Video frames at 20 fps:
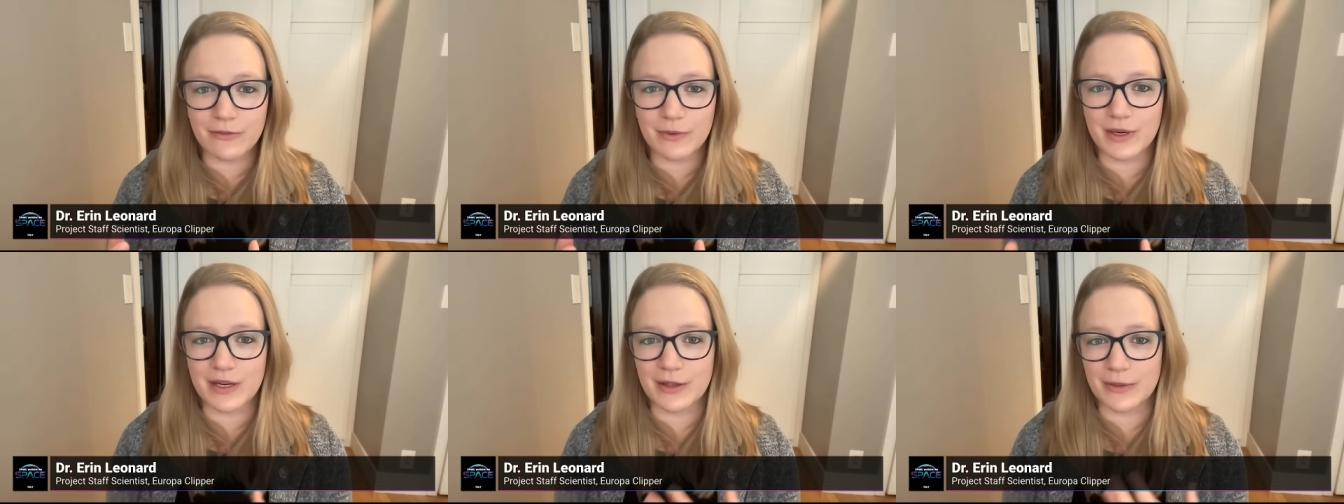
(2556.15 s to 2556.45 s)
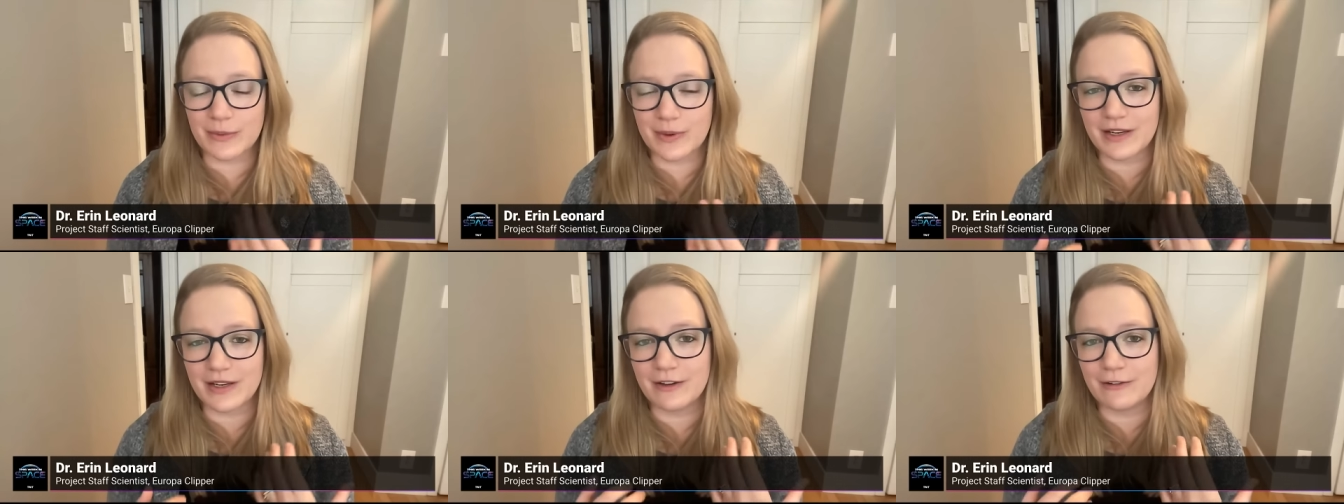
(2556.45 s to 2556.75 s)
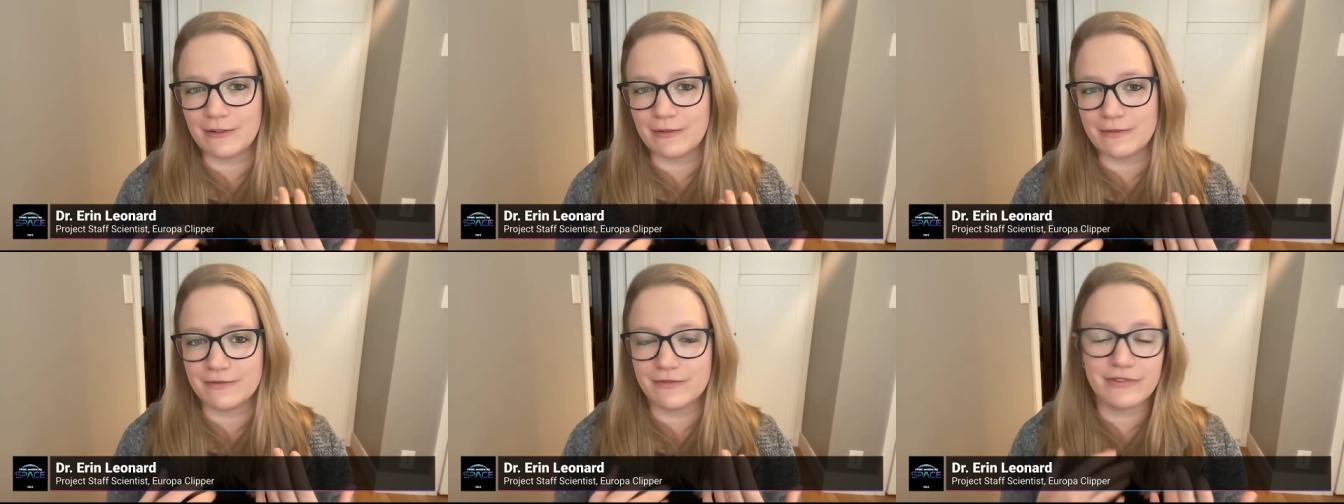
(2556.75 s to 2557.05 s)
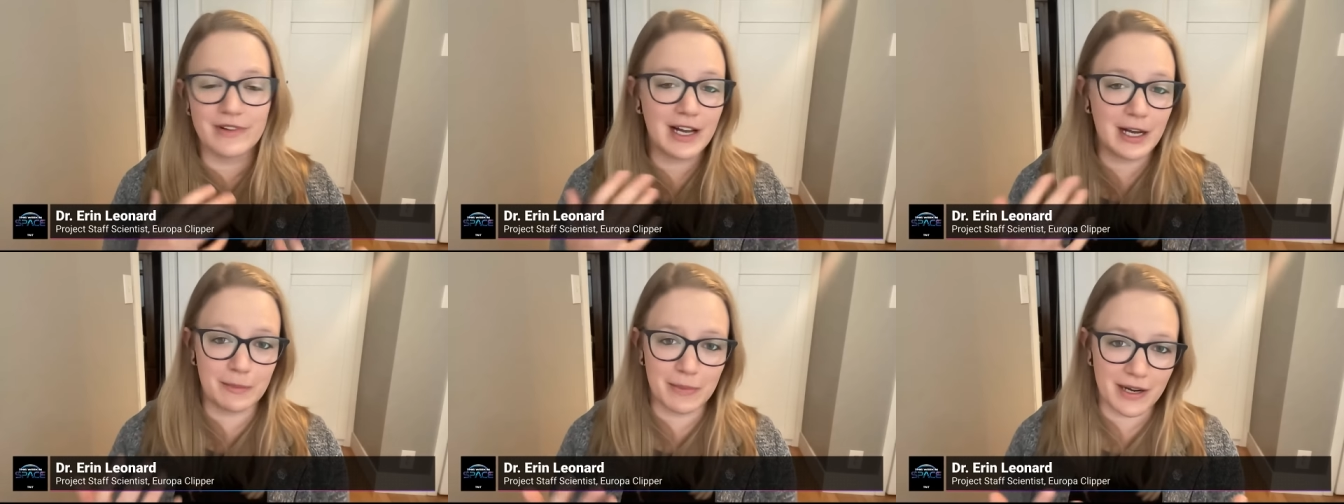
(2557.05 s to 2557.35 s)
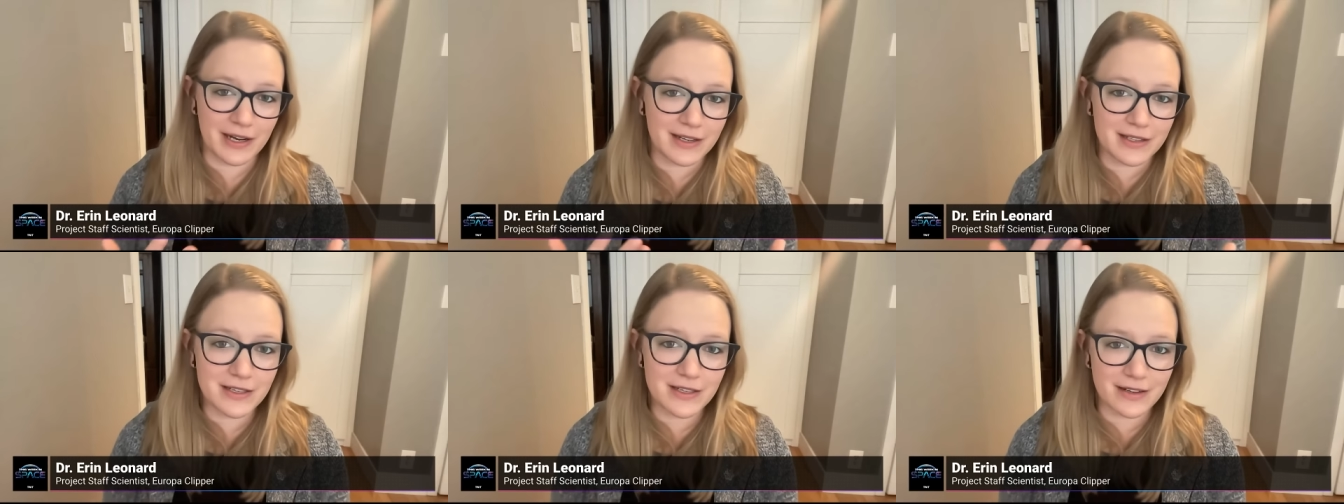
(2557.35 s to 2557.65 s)
with when you fly
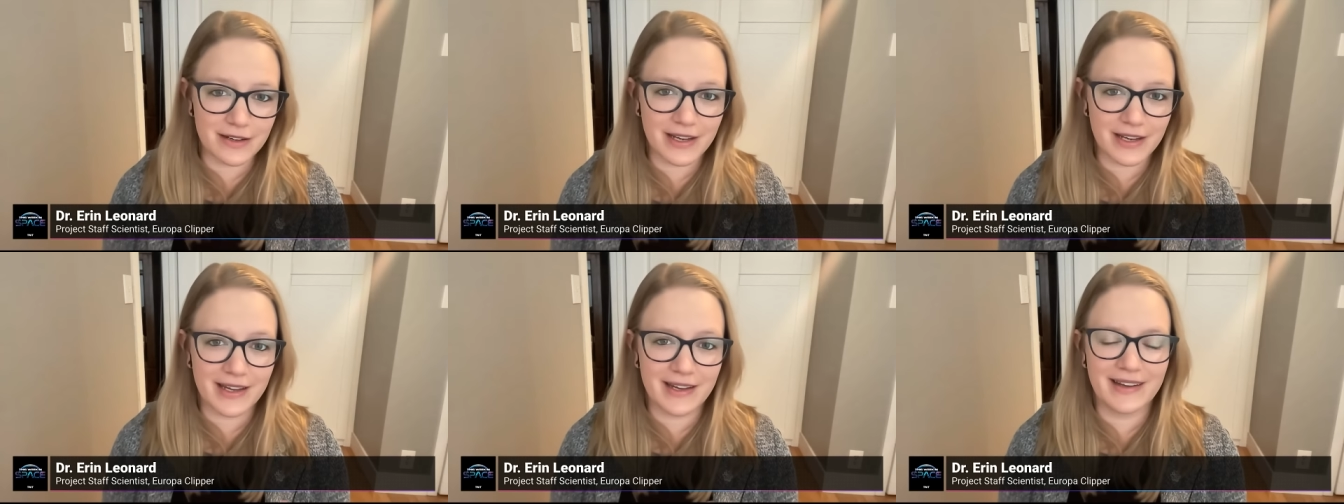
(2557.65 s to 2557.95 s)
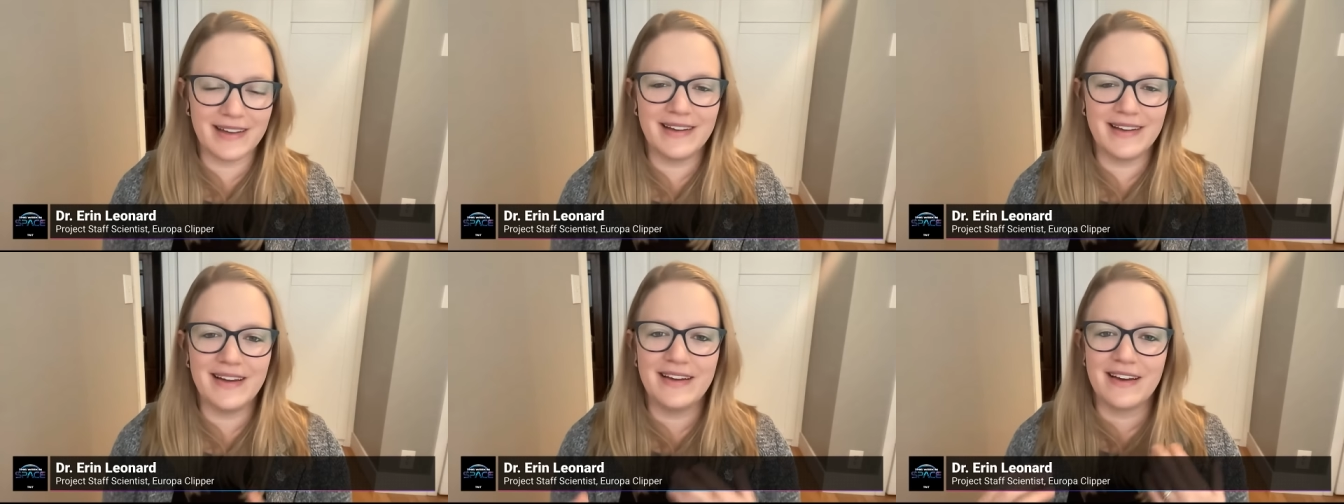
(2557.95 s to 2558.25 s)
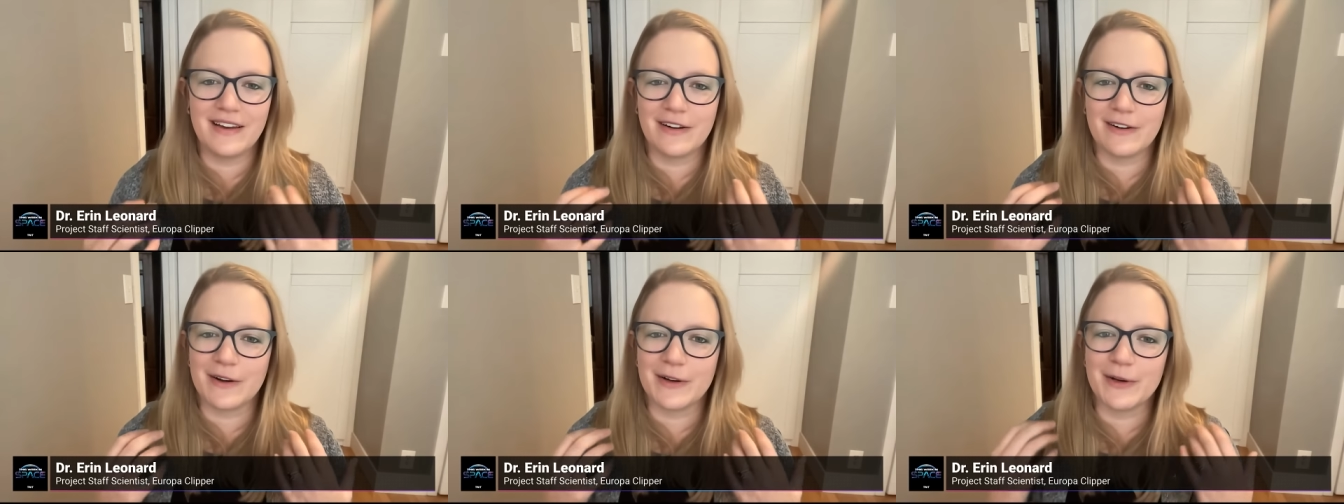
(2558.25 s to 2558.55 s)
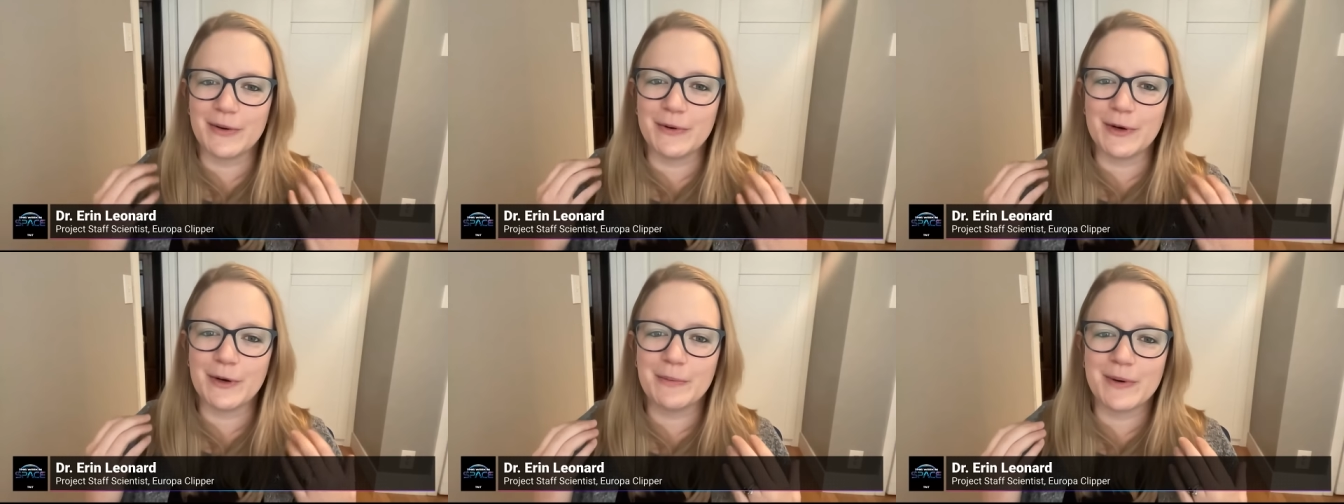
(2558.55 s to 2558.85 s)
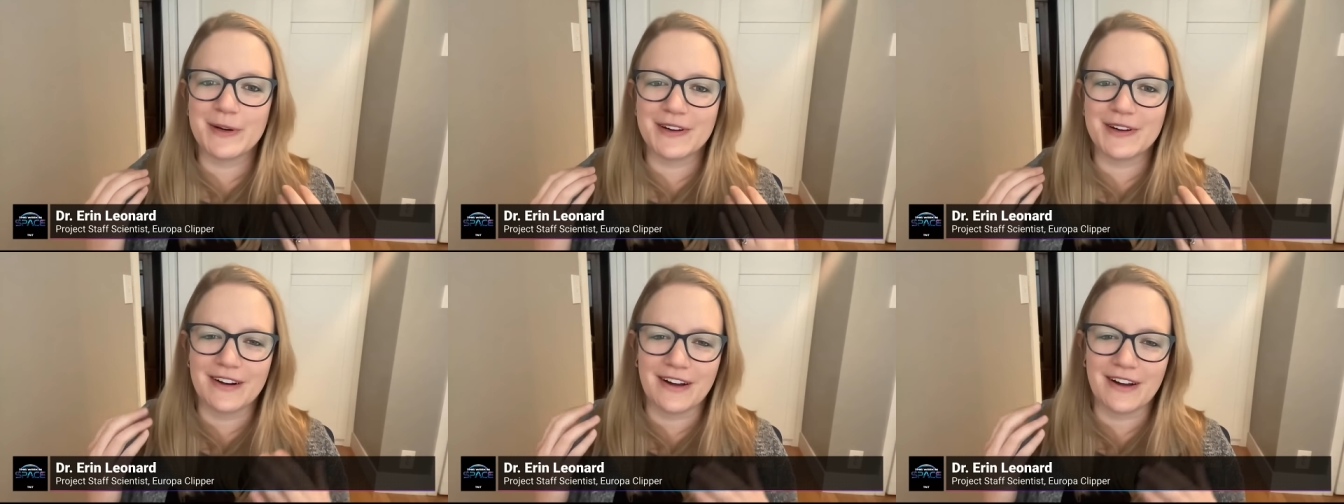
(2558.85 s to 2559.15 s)
by a target. And on
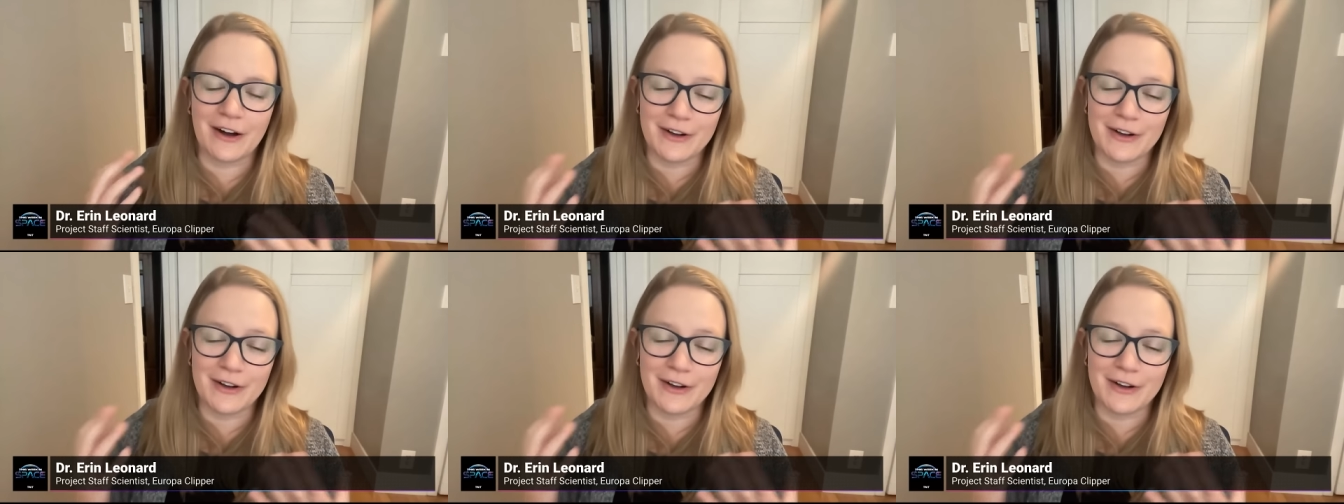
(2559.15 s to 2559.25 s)
Europa